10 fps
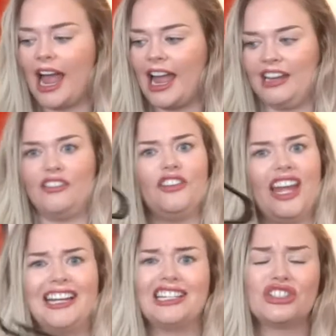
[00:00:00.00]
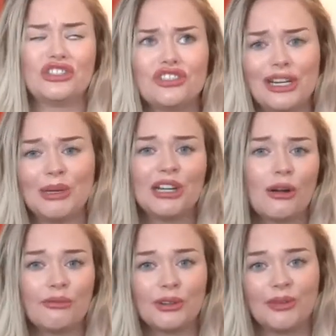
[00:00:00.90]
and extremely
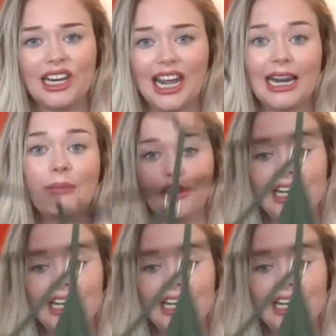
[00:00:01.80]
comfortable and I'm